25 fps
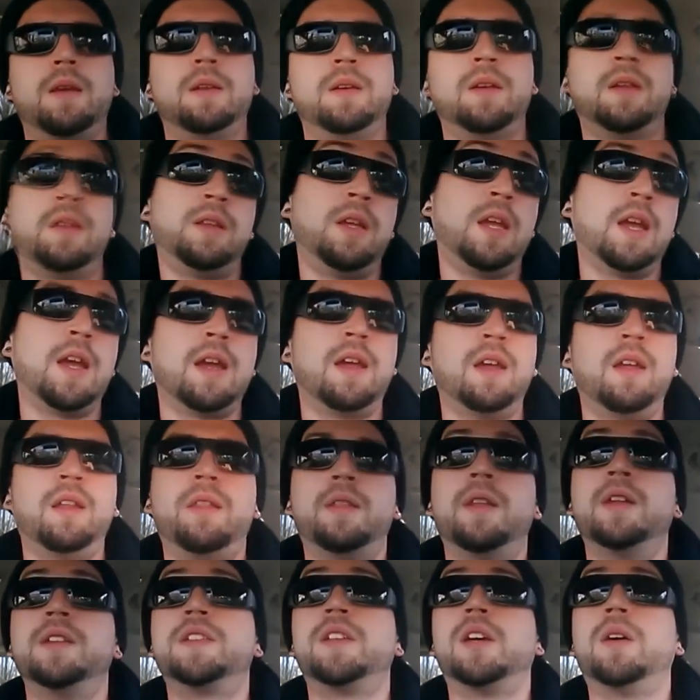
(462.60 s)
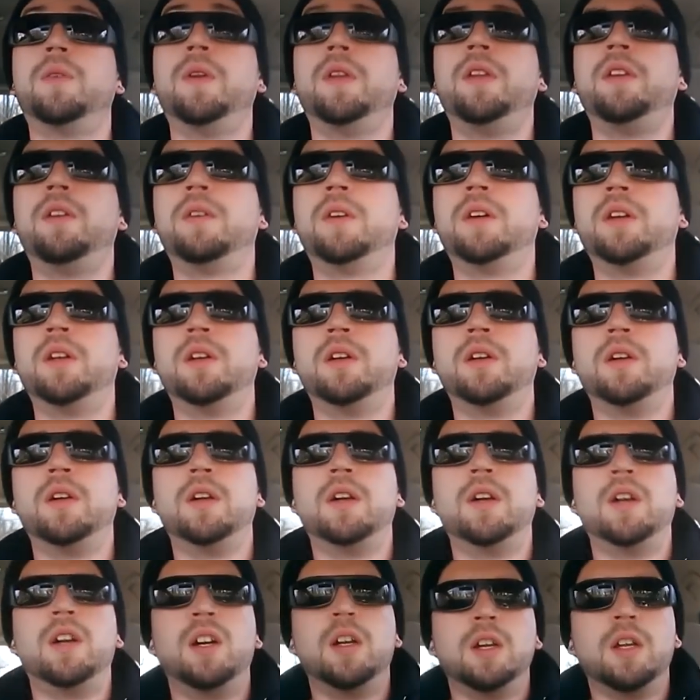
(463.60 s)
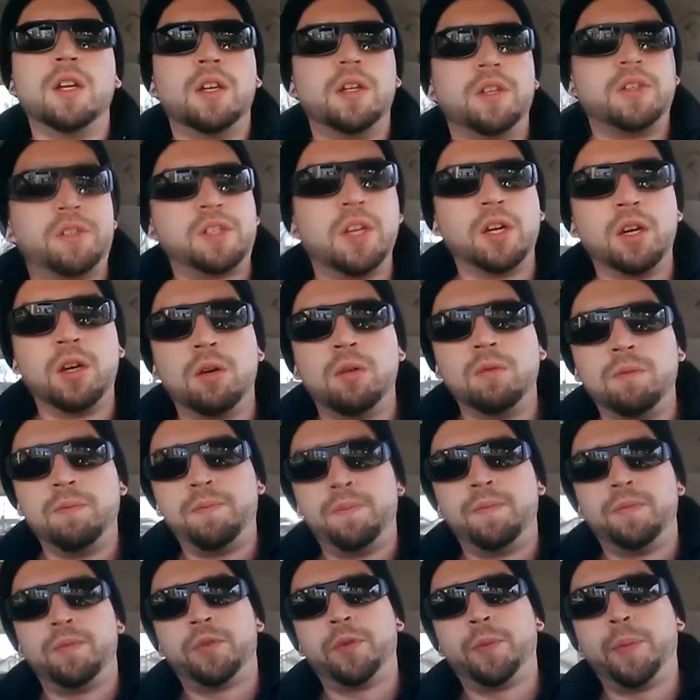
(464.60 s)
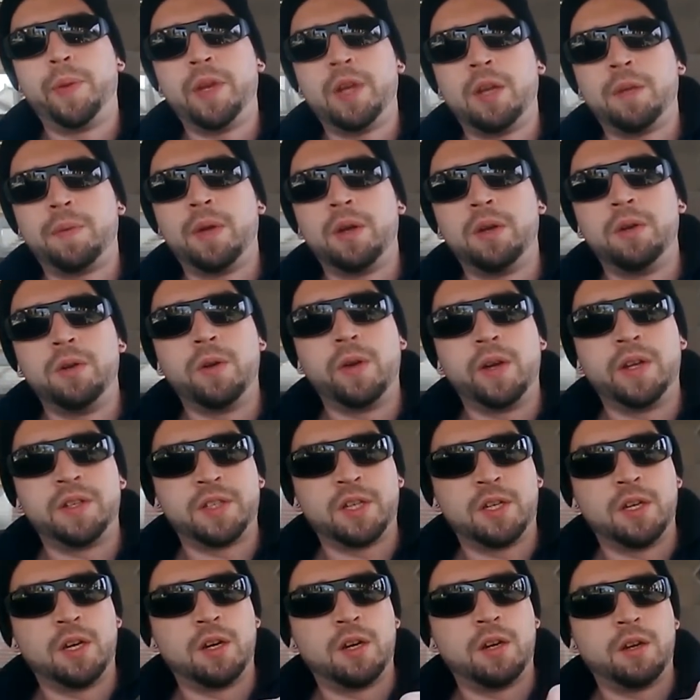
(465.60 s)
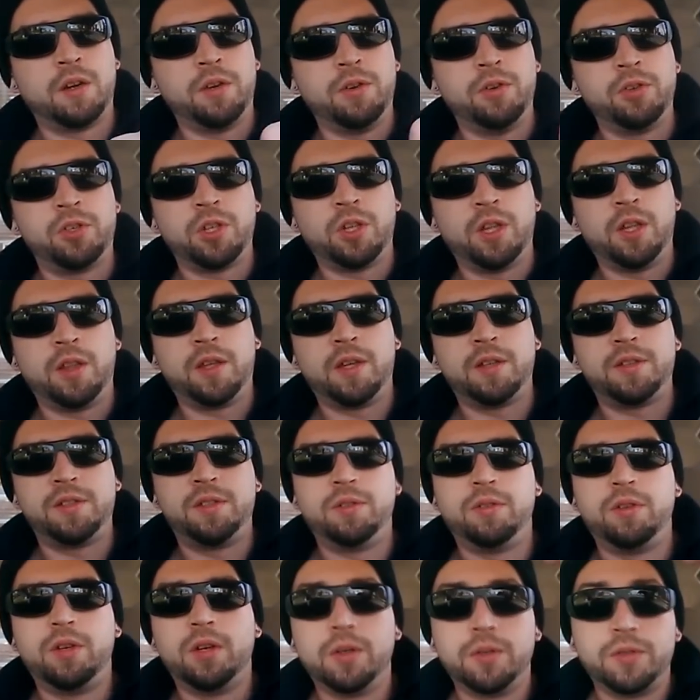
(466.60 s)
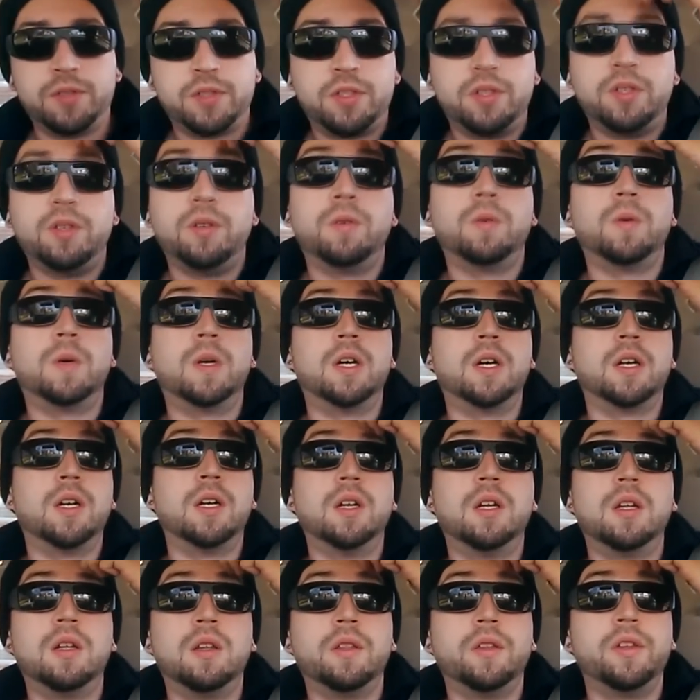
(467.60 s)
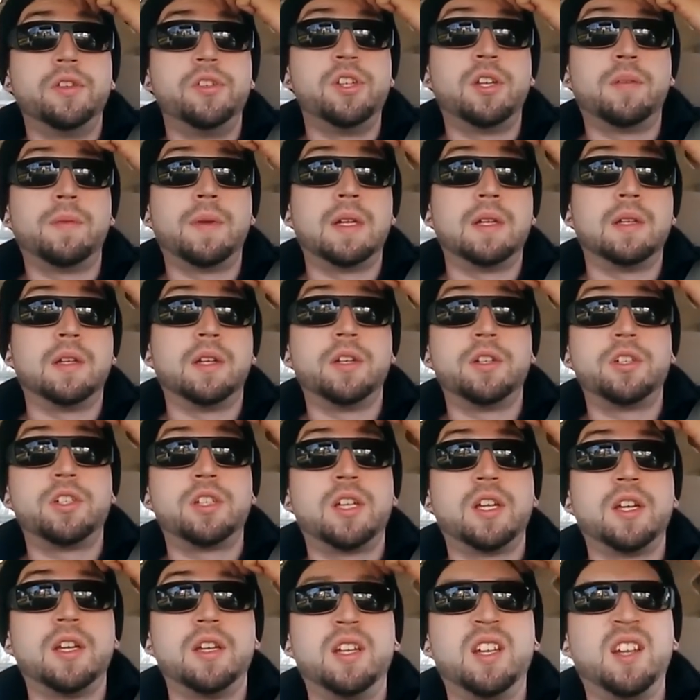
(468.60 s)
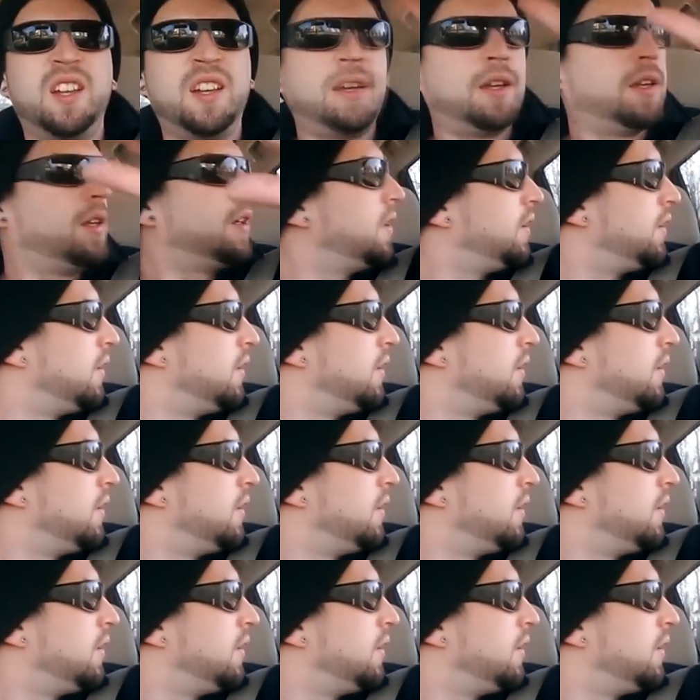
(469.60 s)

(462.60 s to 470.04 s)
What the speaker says: And yeah, and that's how we do it. So, depending upon who has the car, usually that's who goes to the gym on lunch that day.